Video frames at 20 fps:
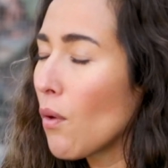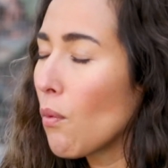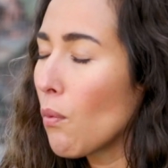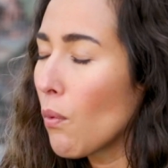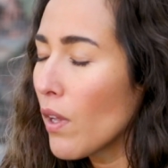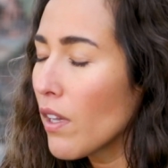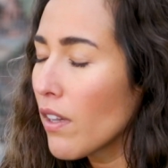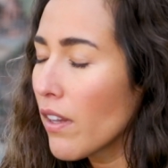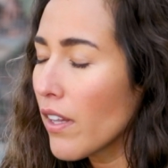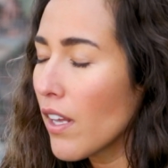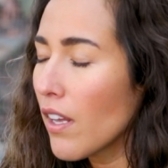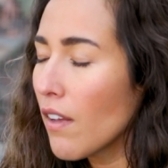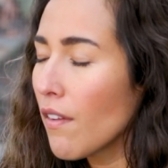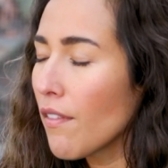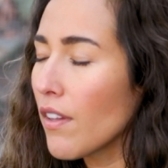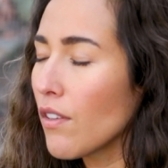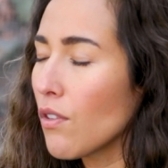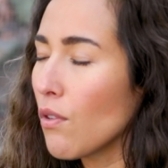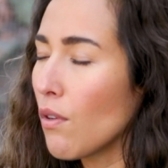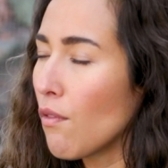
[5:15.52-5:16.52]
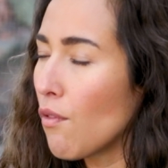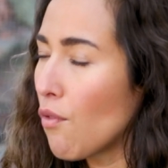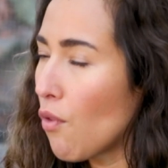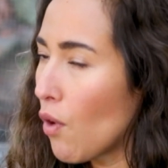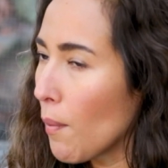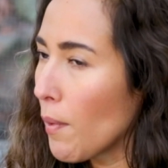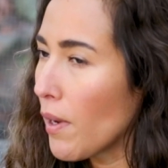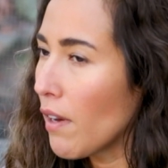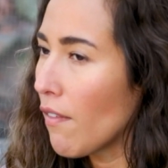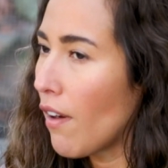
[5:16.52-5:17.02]
we'll leave to
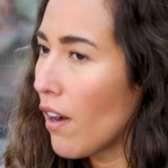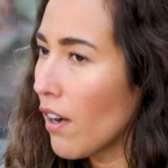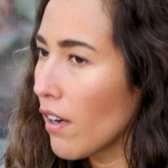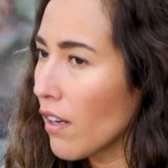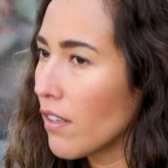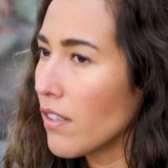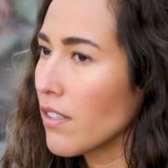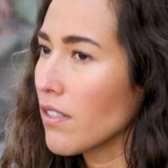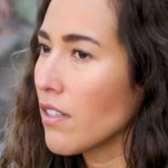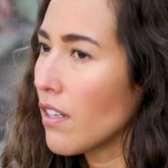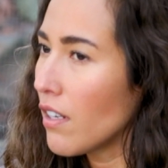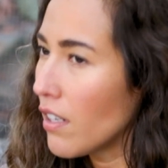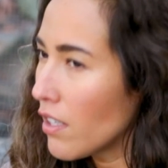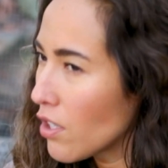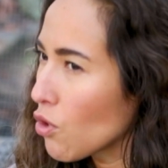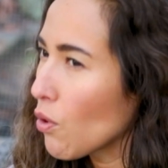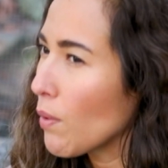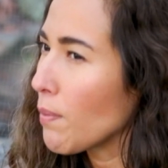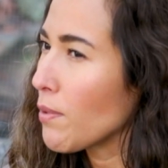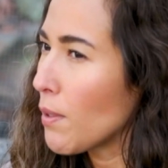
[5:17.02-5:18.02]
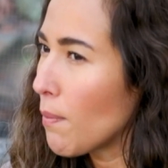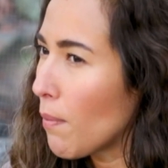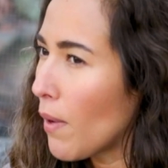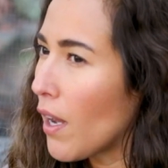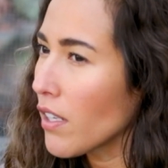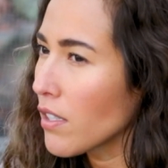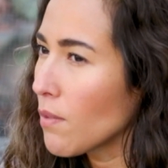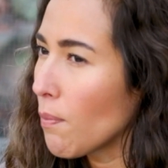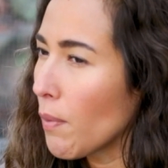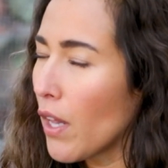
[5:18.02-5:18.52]
informative articles in the description
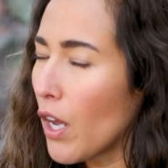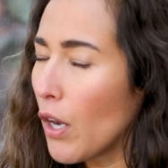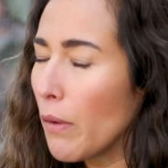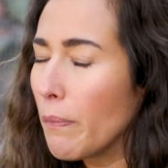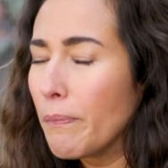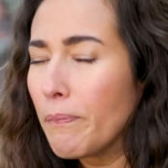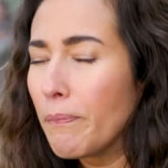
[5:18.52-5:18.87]
box below.